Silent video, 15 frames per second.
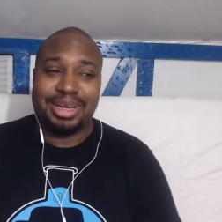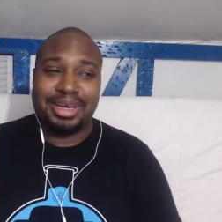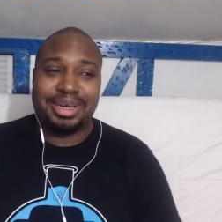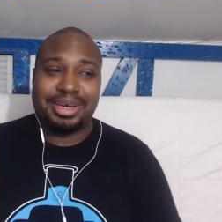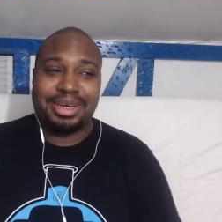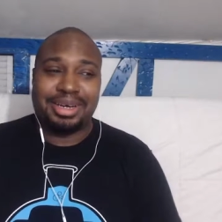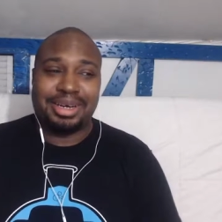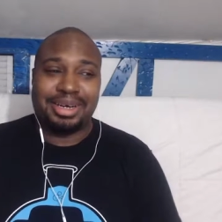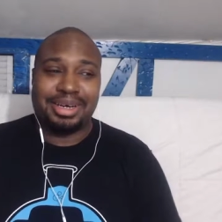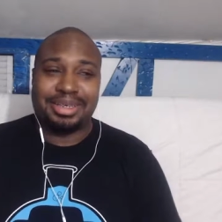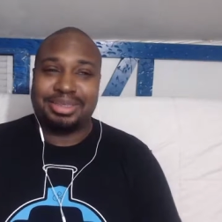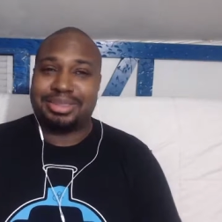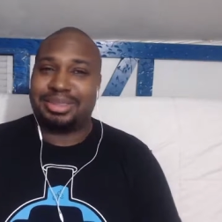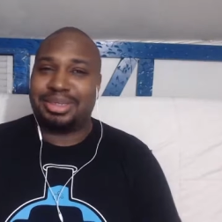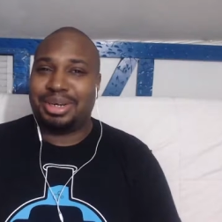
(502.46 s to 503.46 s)

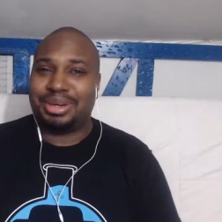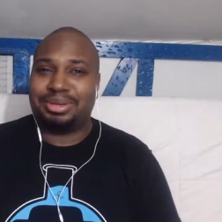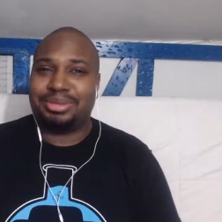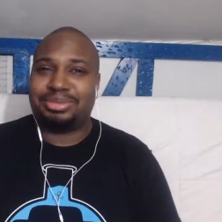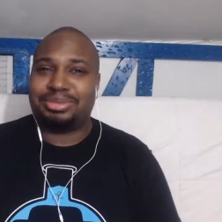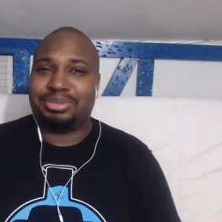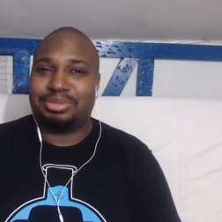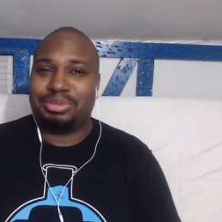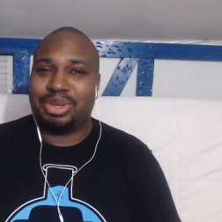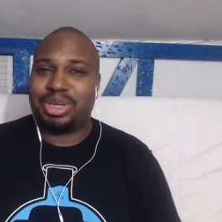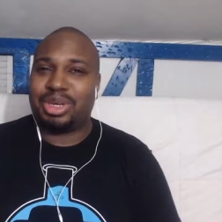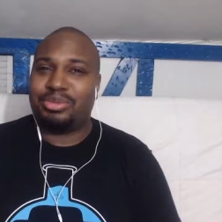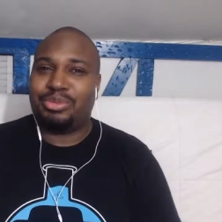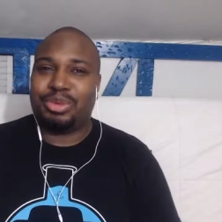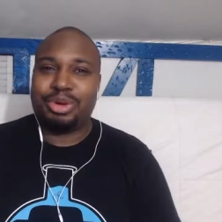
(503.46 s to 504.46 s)
uh, you know,
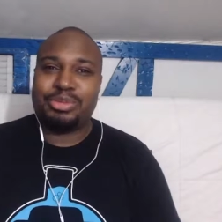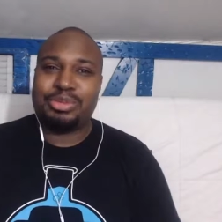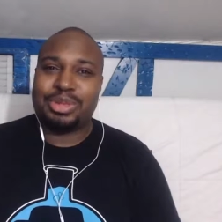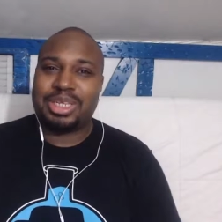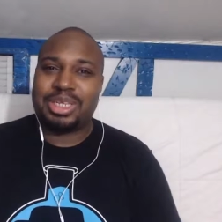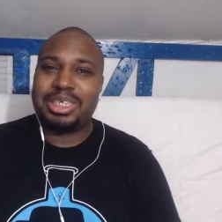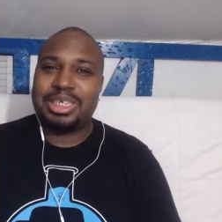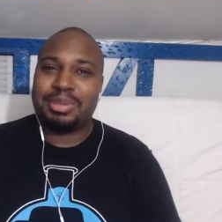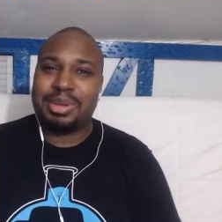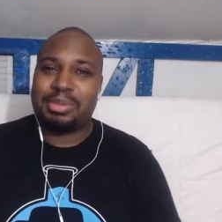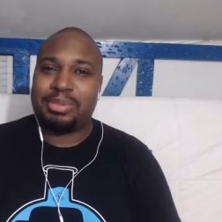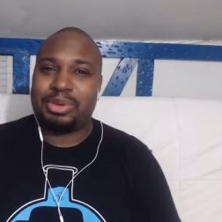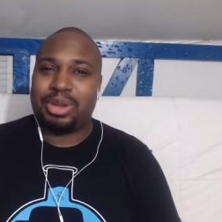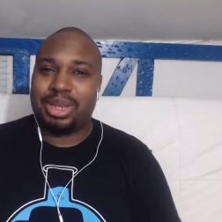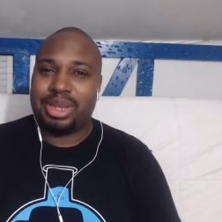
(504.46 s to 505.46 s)
we can work with these
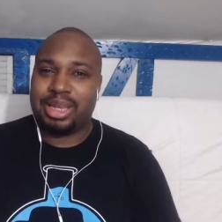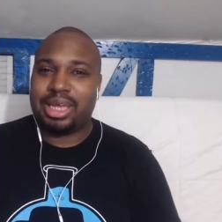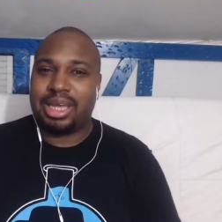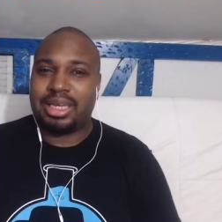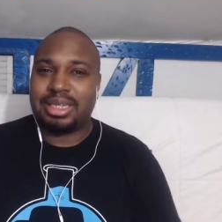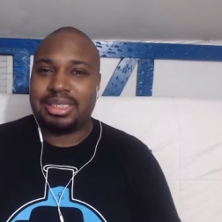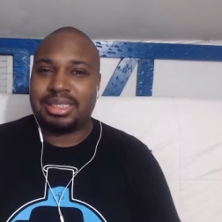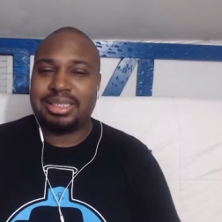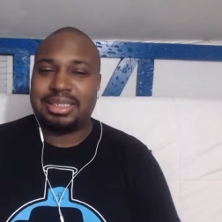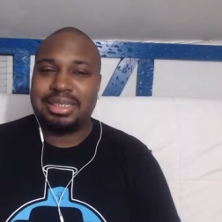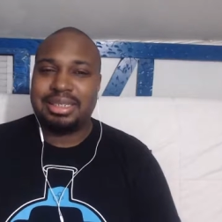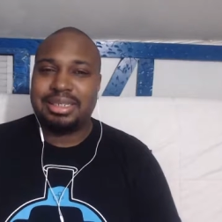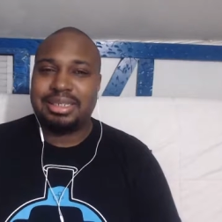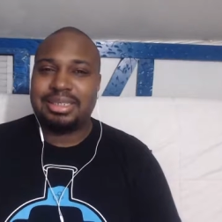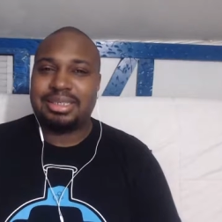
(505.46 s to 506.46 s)
people at least."
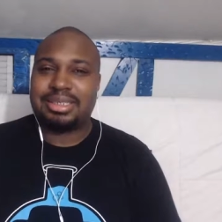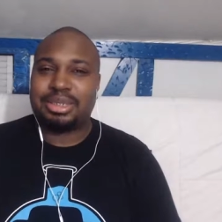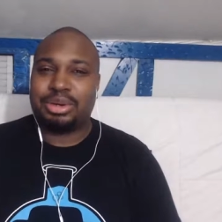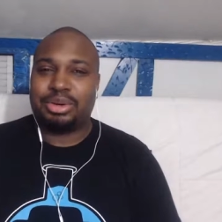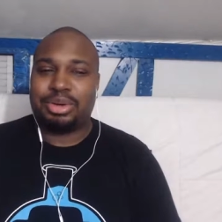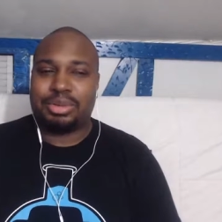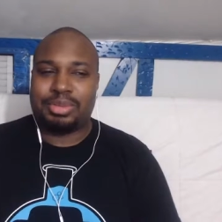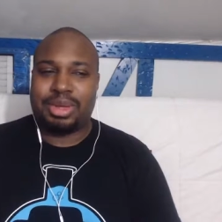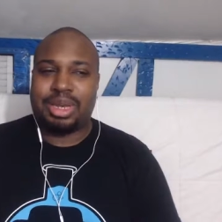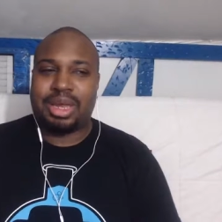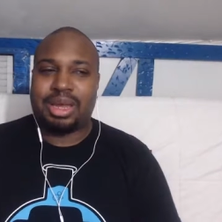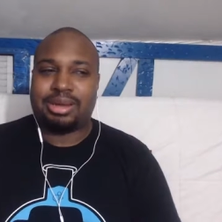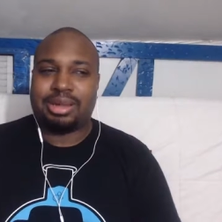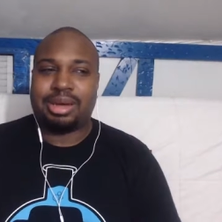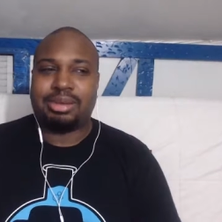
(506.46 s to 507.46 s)
So I mean,
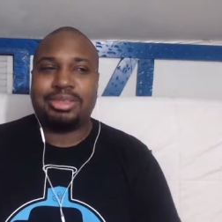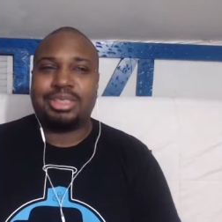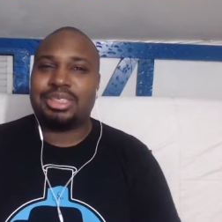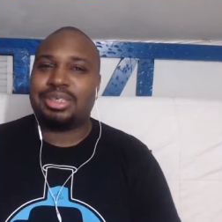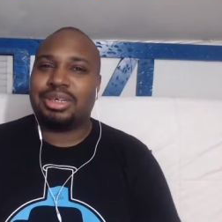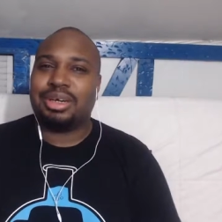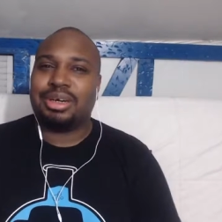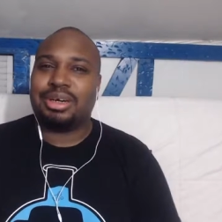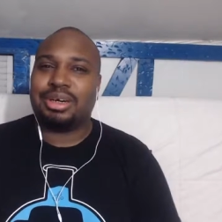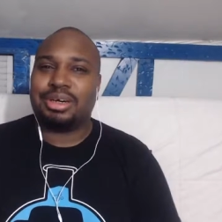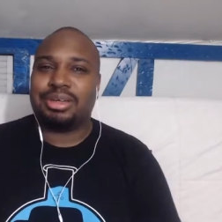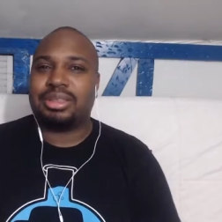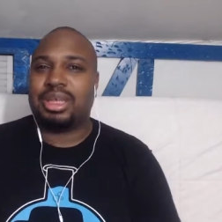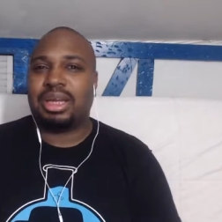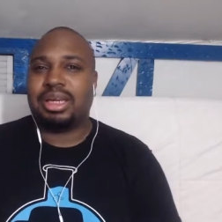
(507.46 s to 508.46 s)
that that was a, a
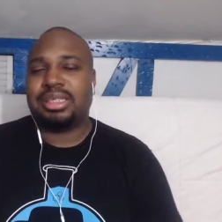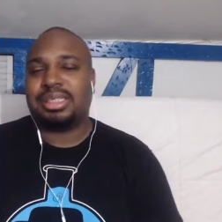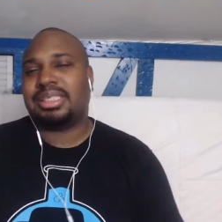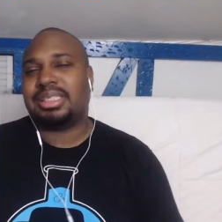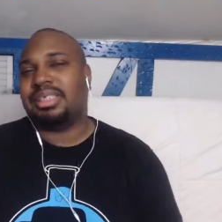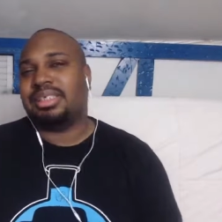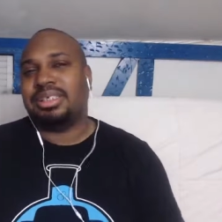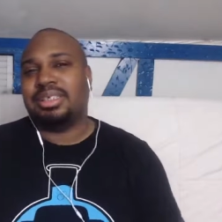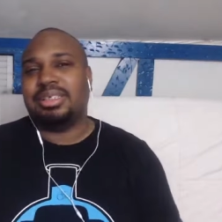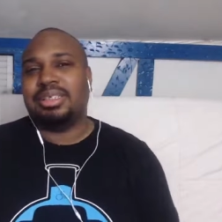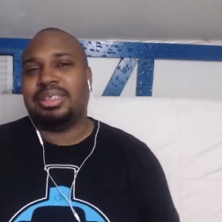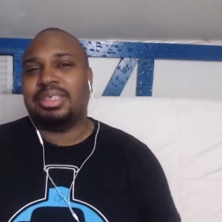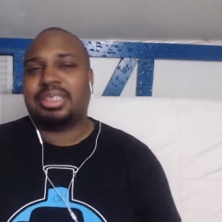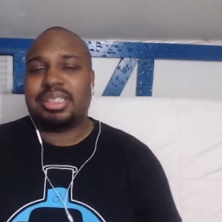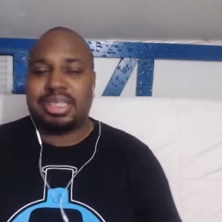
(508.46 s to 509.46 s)
good thing just to
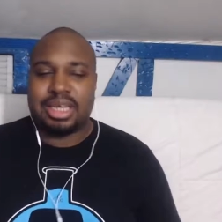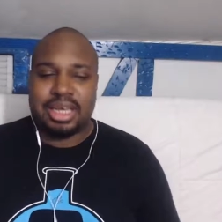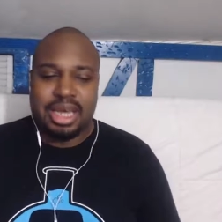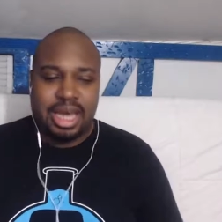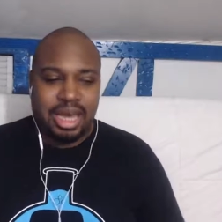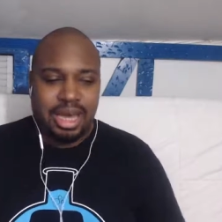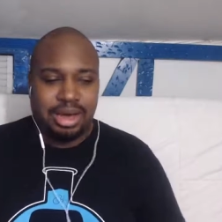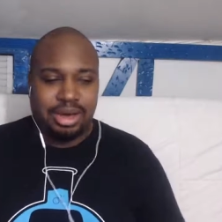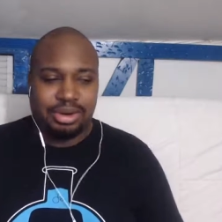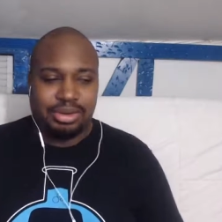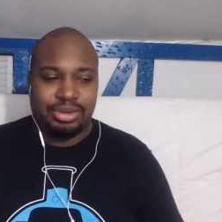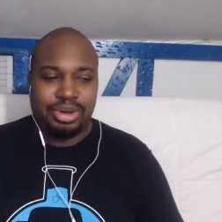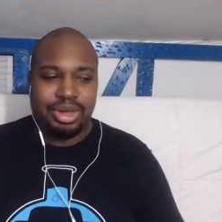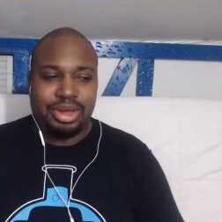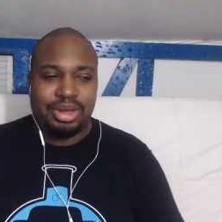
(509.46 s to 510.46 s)
to see
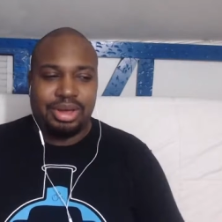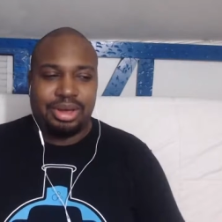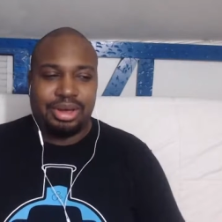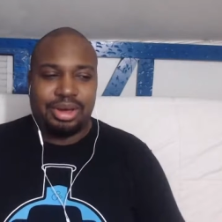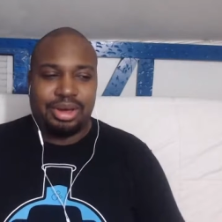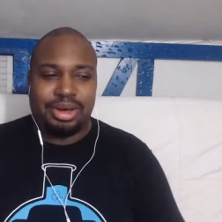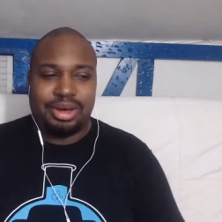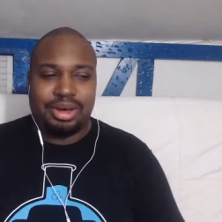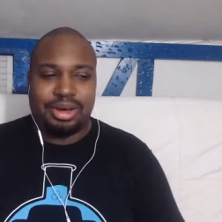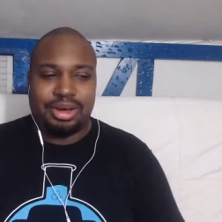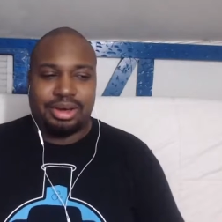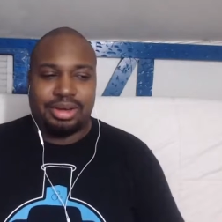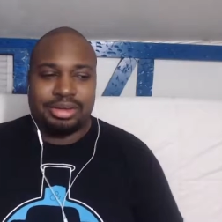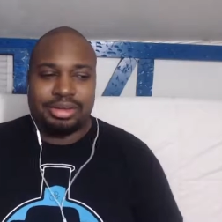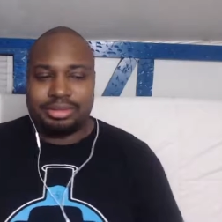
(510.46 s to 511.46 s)
how,
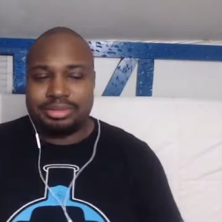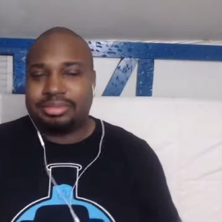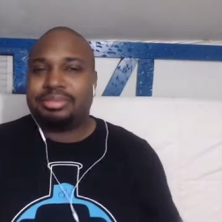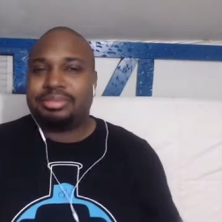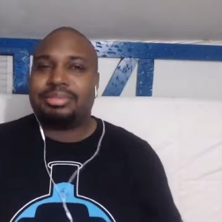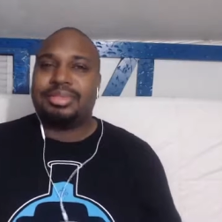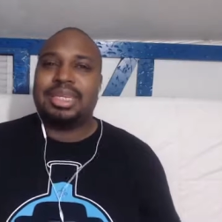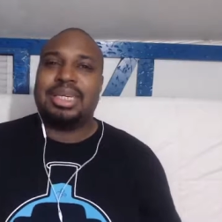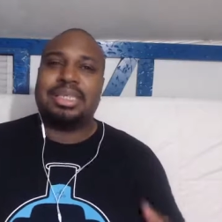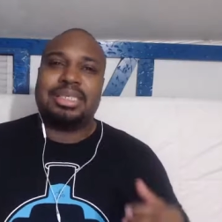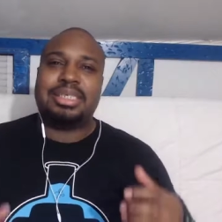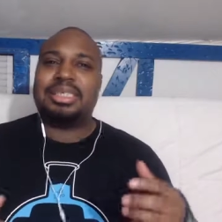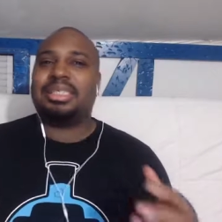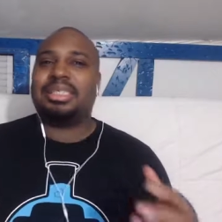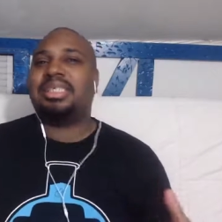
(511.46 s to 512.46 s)
uh,
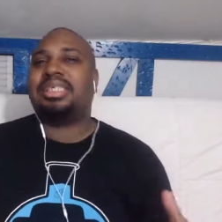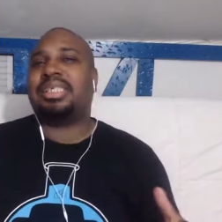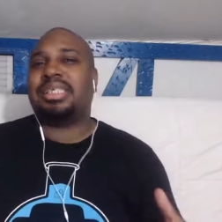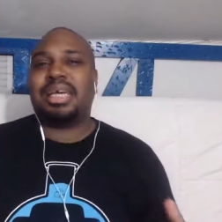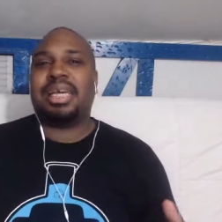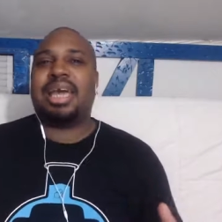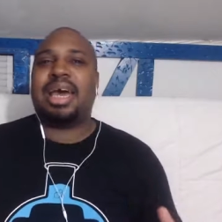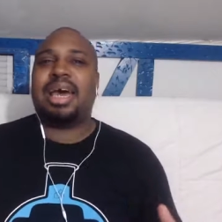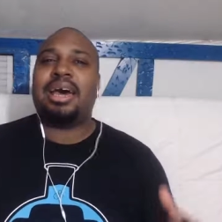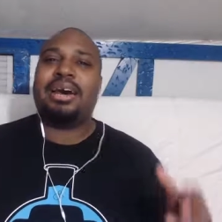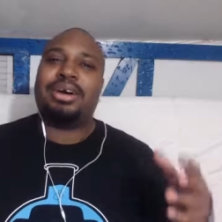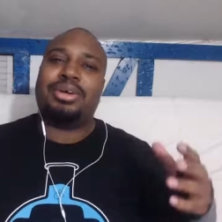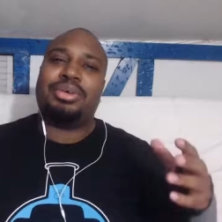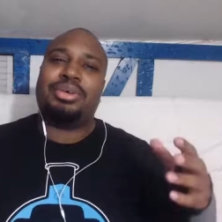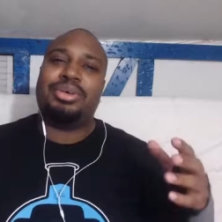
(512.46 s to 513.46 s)
just to see
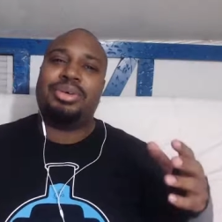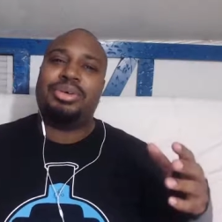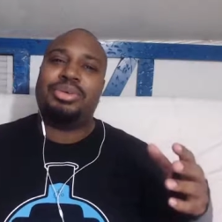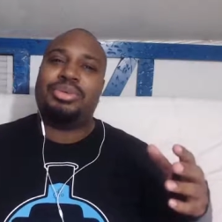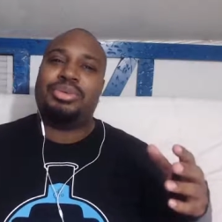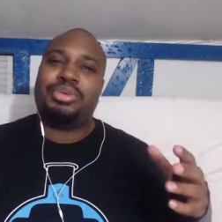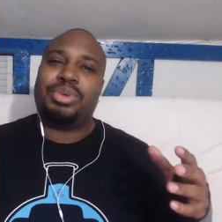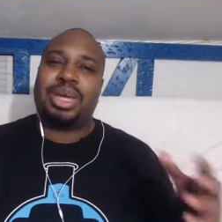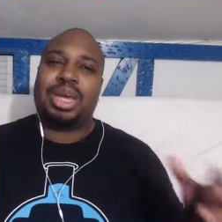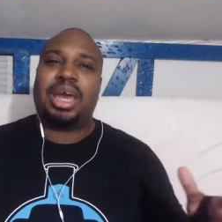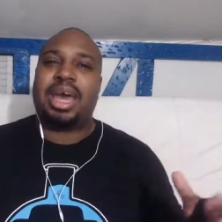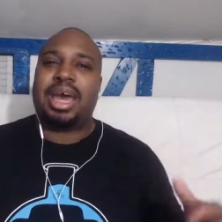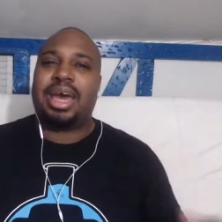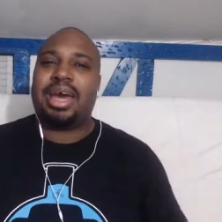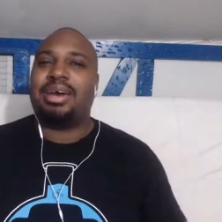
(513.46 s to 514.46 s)
how we
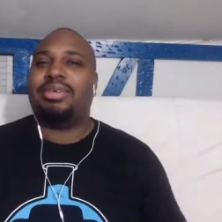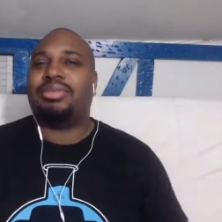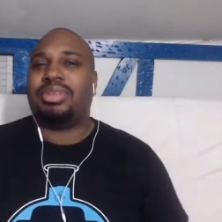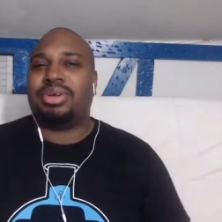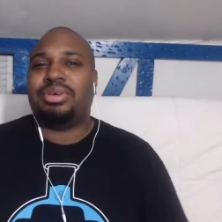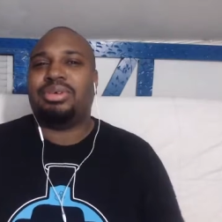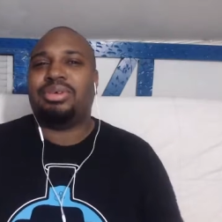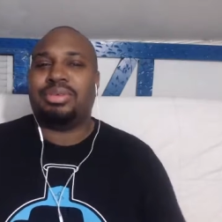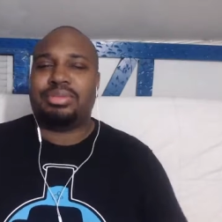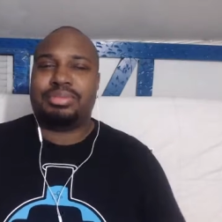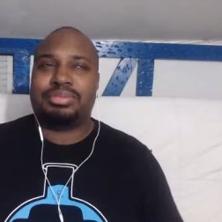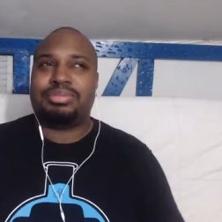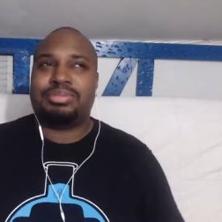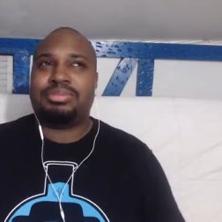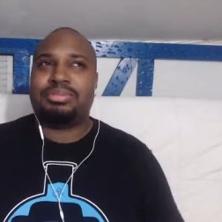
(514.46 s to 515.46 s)
have the.
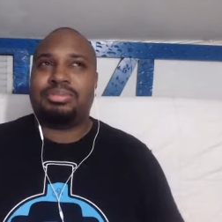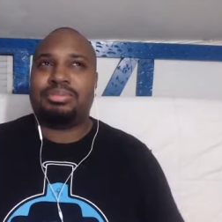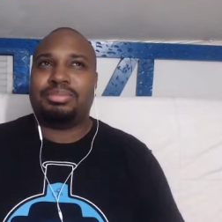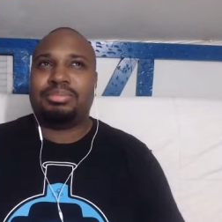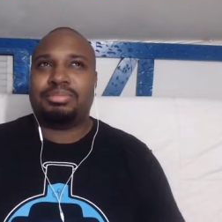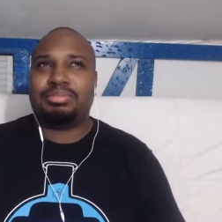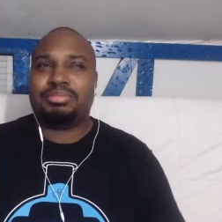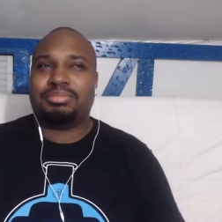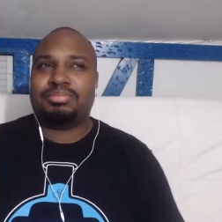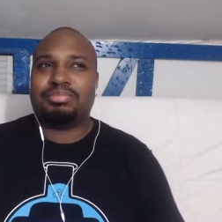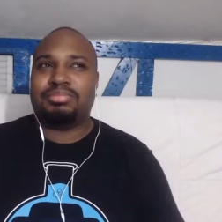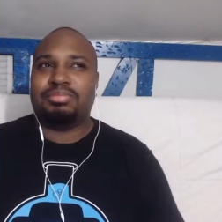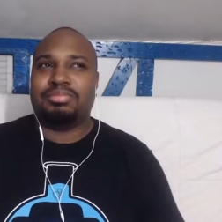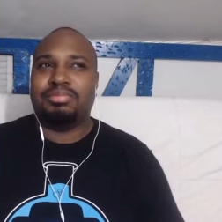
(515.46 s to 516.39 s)
Hmm,